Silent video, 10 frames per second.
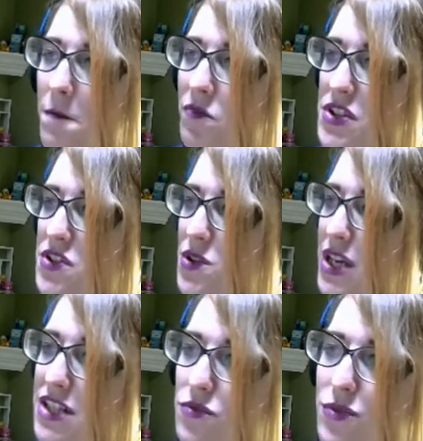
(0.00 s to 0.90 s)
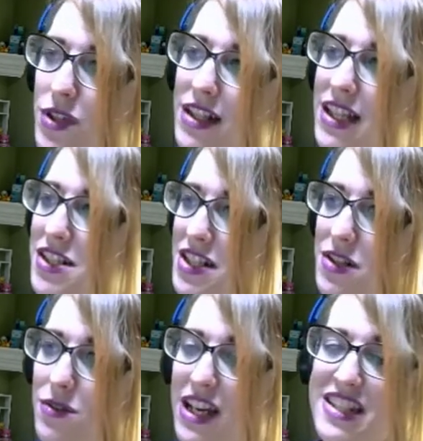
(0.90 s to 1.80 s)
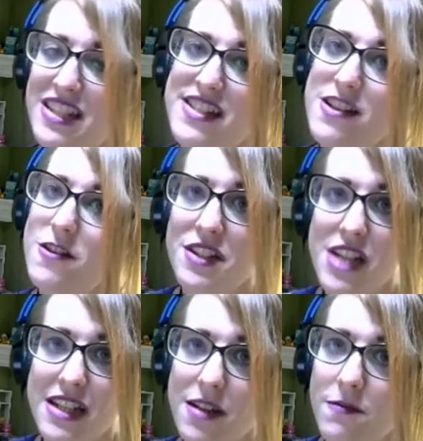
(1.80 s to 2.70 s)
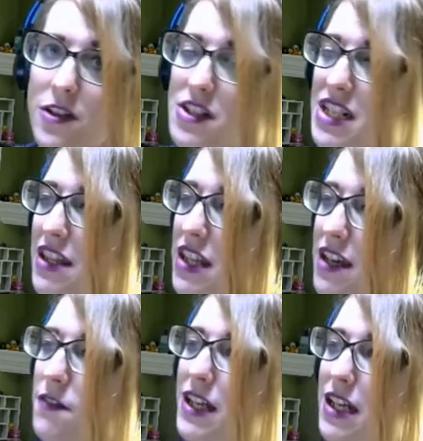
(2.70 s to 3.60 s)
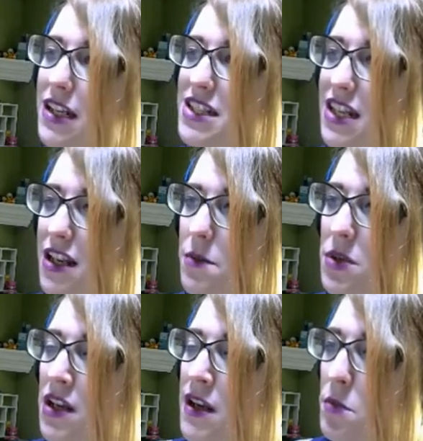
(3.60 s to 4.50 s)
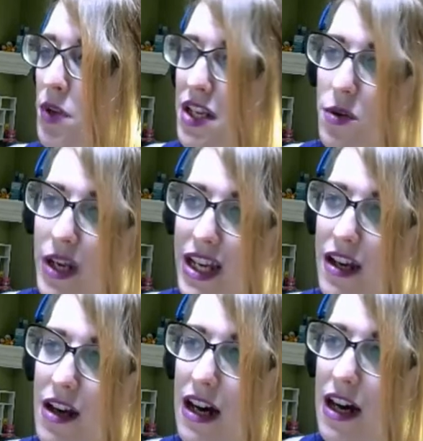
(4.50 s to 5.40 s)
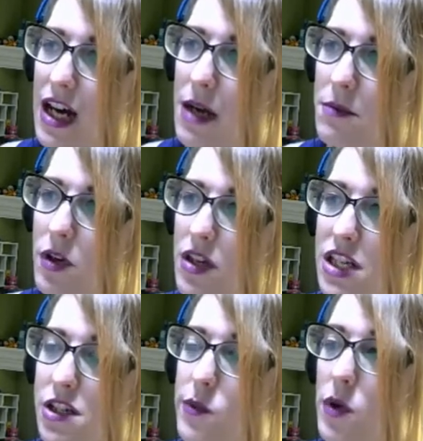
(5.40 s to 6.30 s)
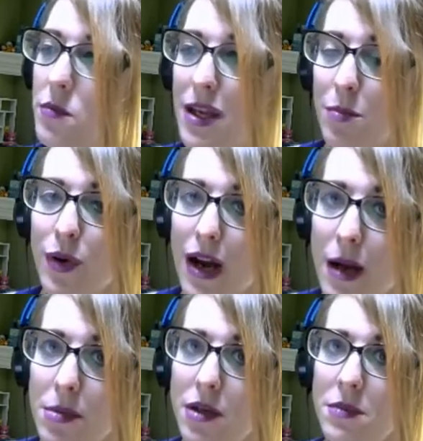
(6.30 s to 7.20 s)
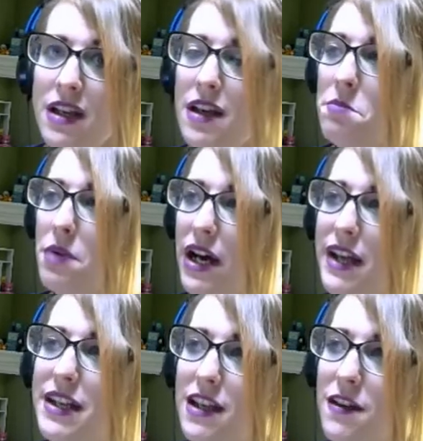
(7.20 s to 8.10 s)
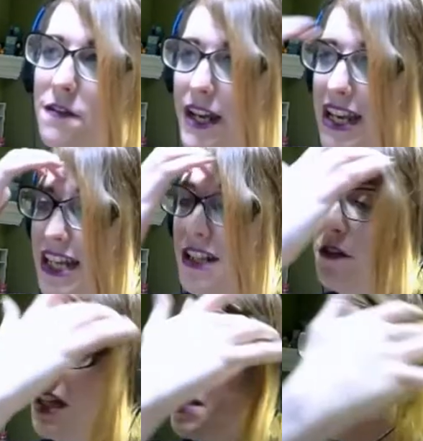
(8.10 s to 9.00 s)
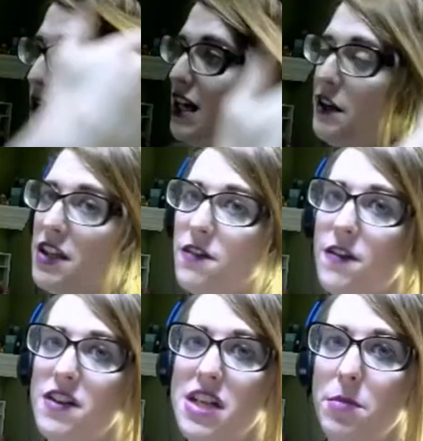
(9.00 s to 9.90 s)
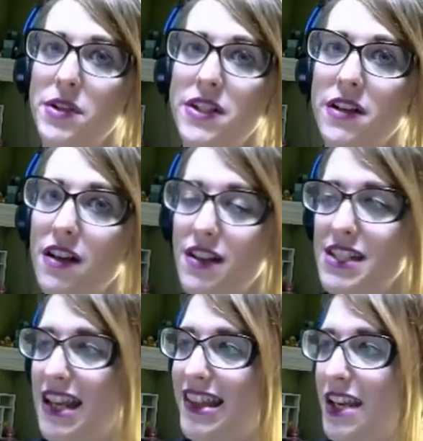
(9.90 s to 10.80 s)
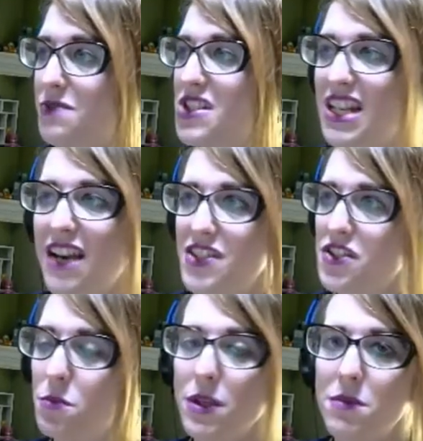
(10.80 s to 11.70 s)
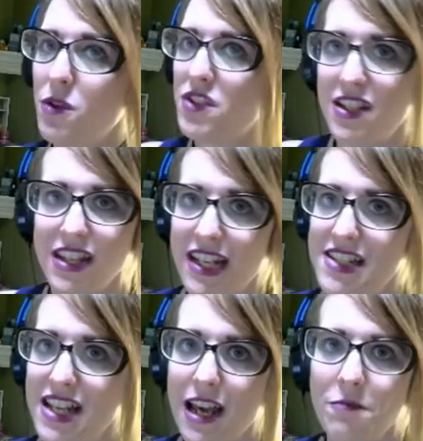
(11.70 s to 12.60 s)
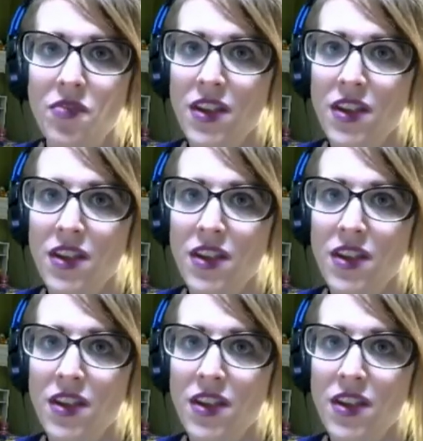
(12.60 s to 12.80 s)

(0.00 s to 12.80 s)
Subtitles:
So it's really just a race to see who sets up first. I think if I can set up pretty quick, Greninja won't be a problem, but if I kind of flounder around in the first couple turns, I think I'm just going to have to scoop it, move to the next game,